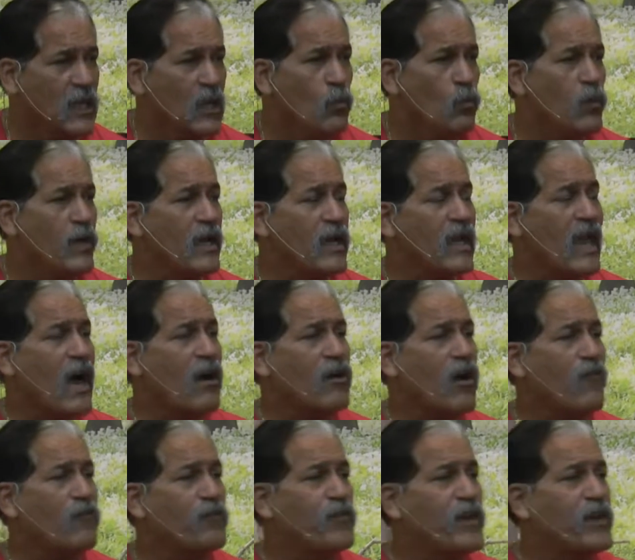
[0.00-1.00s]
We allow our
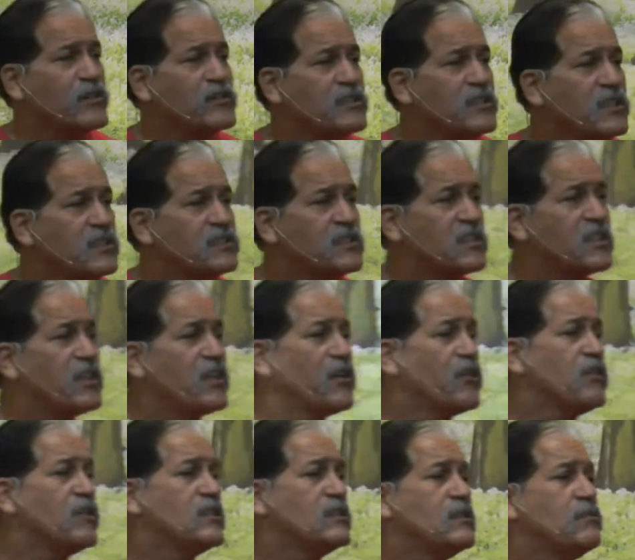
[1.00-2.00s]
fears and
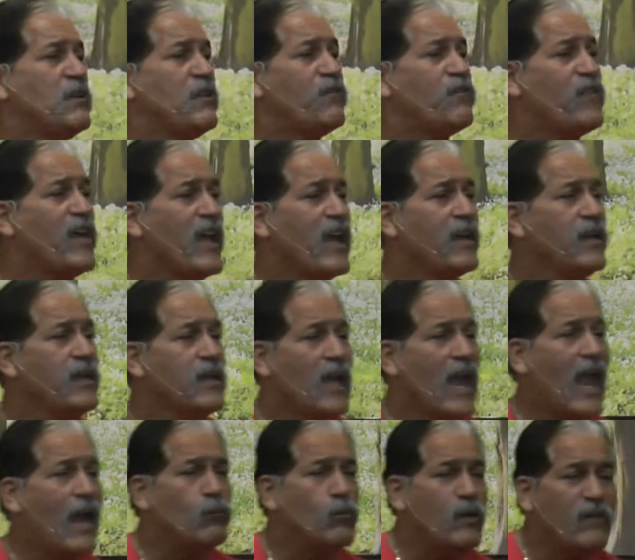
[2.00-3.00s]
insecurities to be fed,
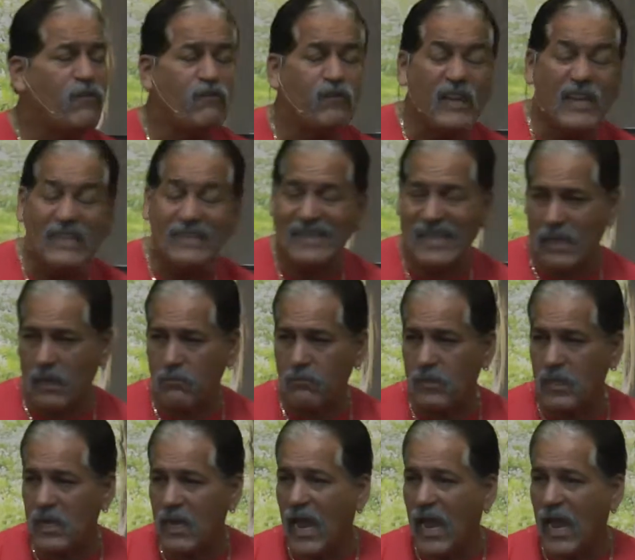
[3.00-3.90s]
and we feed them,